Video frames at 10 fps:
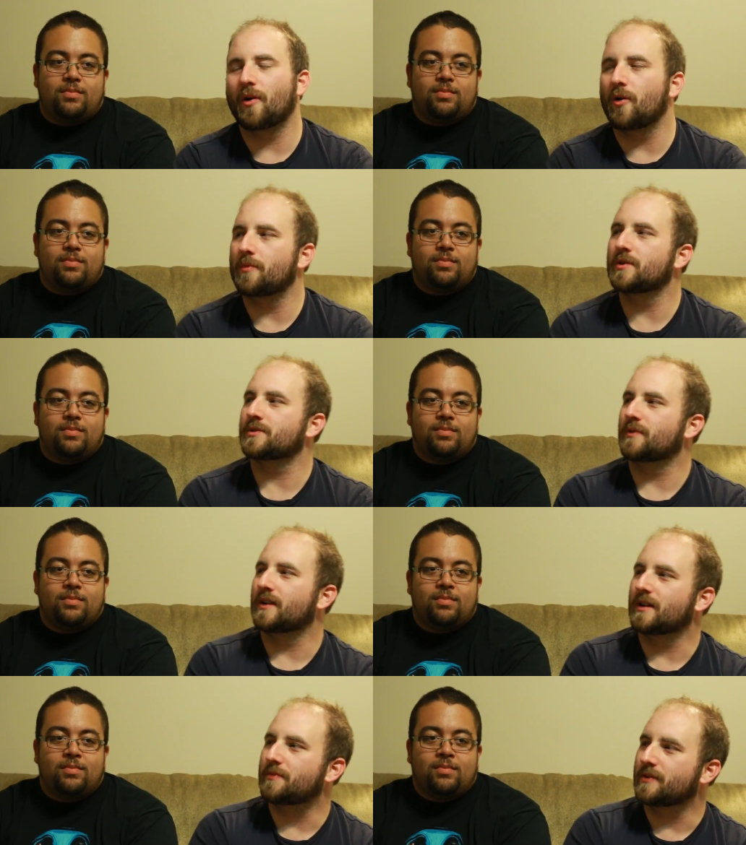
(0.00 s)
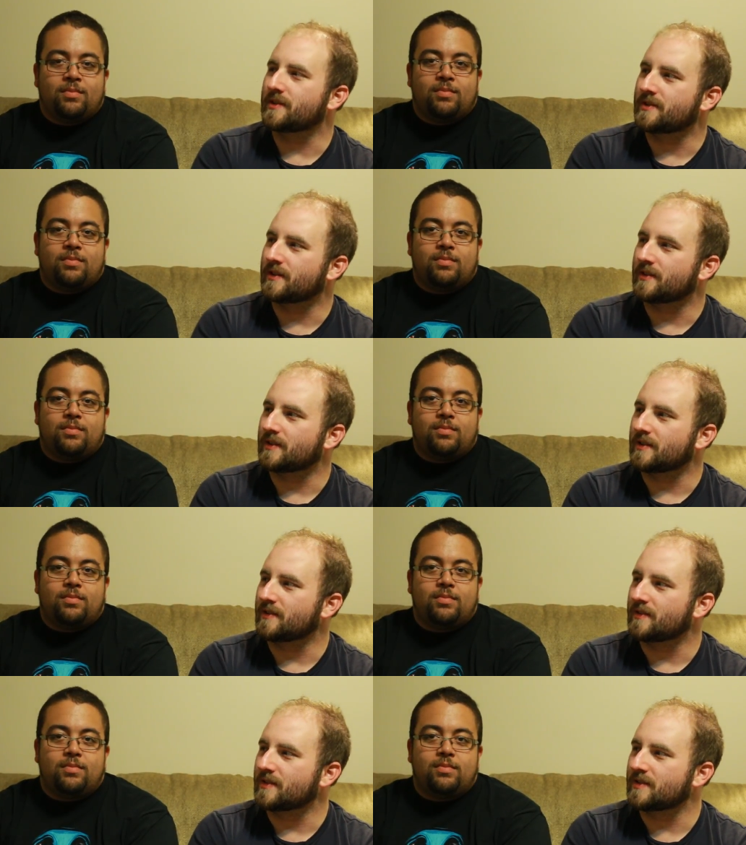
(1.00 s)
Speaker 1: almost wanting to put this on the
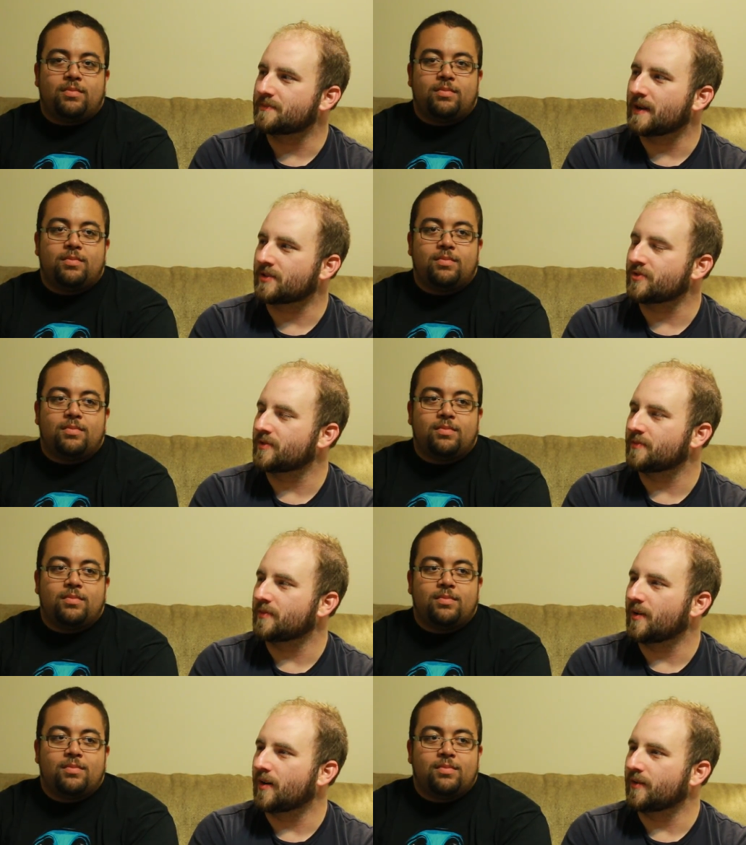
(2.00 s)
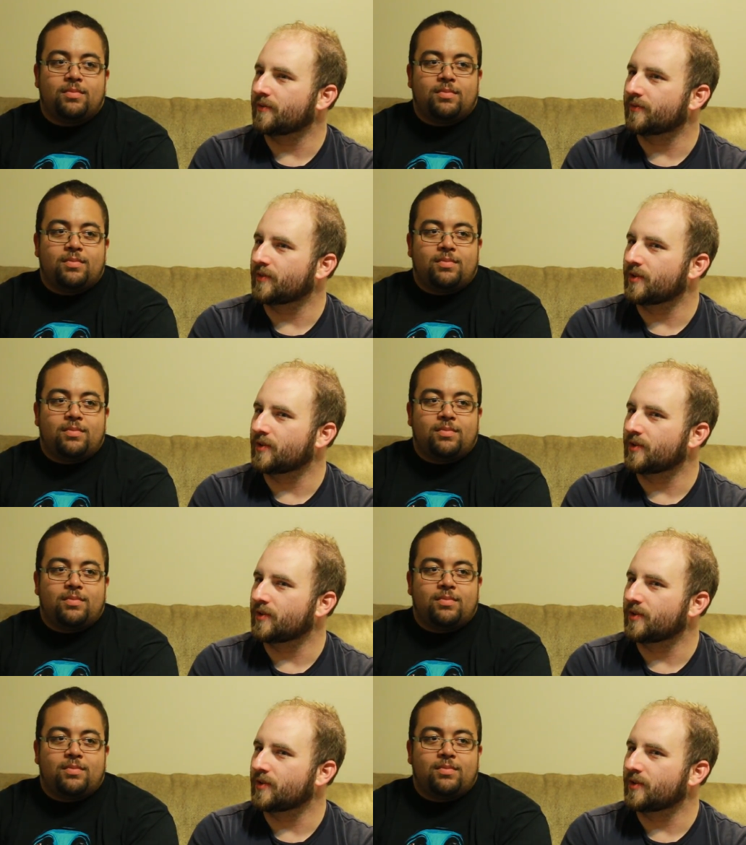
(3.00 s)
spectrum of